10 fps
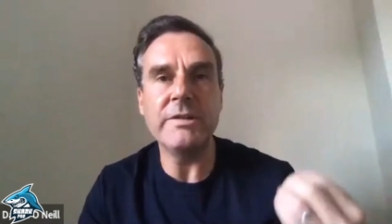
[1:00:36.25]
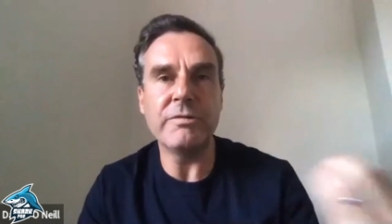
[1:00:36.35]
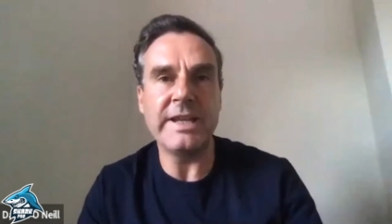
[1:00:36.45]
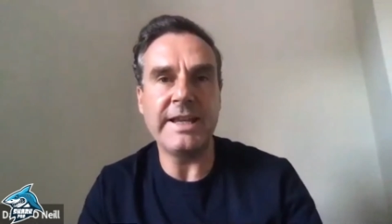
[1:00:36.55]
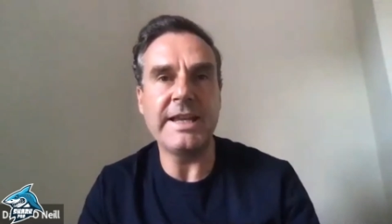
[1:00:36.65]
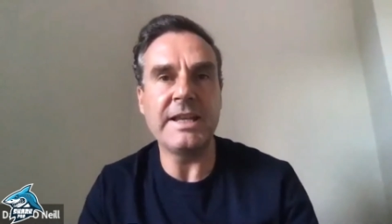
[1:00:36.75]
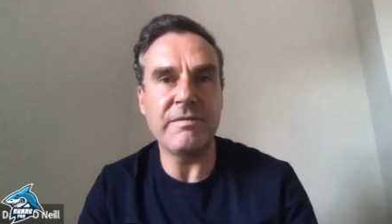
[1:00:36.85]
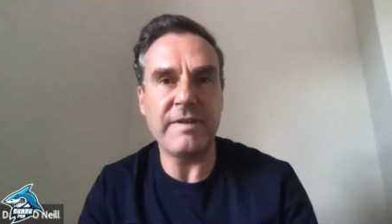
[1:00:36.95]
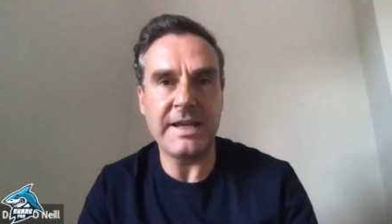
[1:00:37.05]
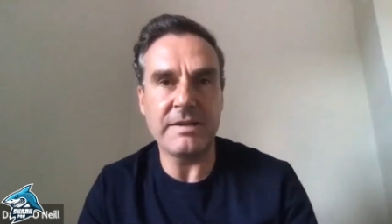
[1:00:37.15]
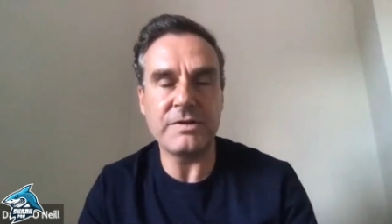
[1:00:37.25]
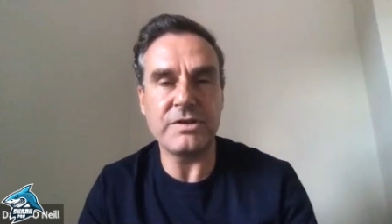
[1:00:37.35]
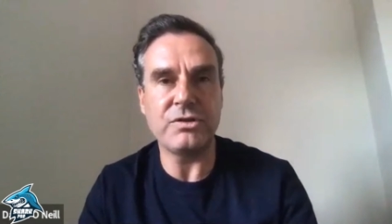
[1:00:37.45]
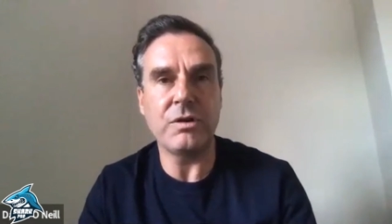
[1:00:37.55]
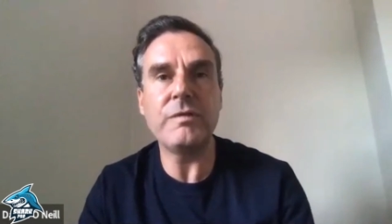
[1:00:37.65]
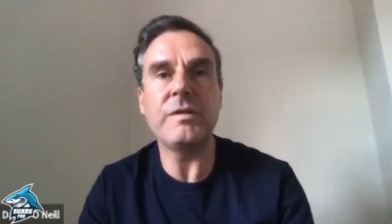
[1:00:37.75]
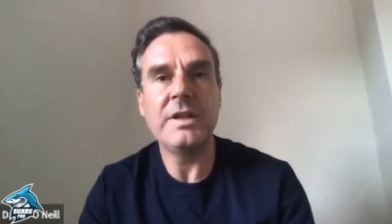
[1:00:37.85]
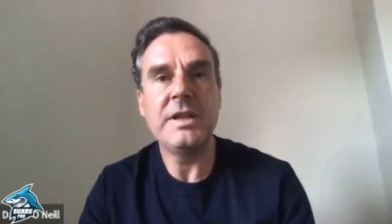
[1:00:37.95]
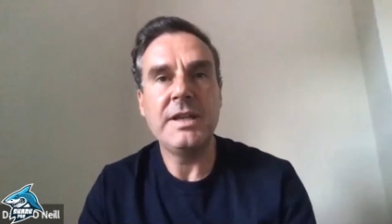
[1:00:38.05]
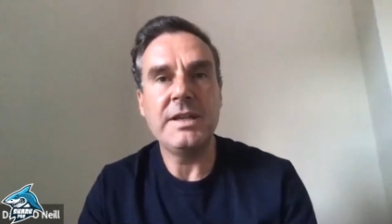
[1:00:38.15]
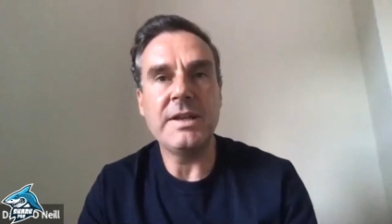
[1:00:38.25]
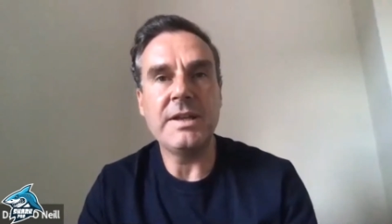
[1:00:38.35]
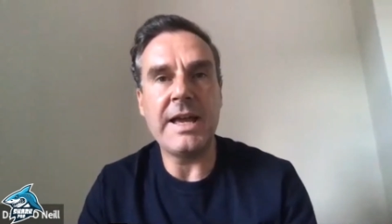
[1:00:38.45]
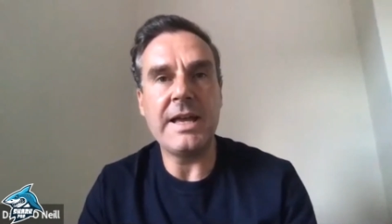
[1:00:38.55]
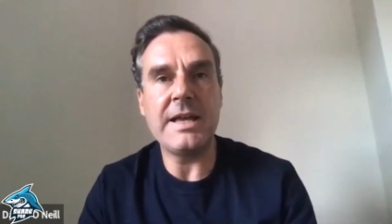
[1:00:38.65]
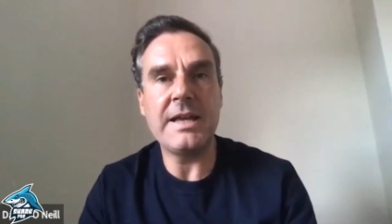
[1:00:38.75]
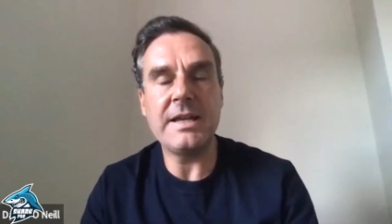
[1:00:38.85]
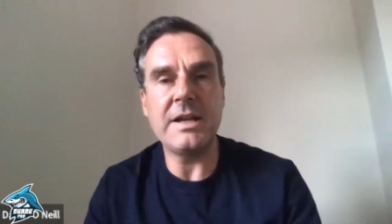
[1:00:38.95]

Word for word: really innovative stuff uh,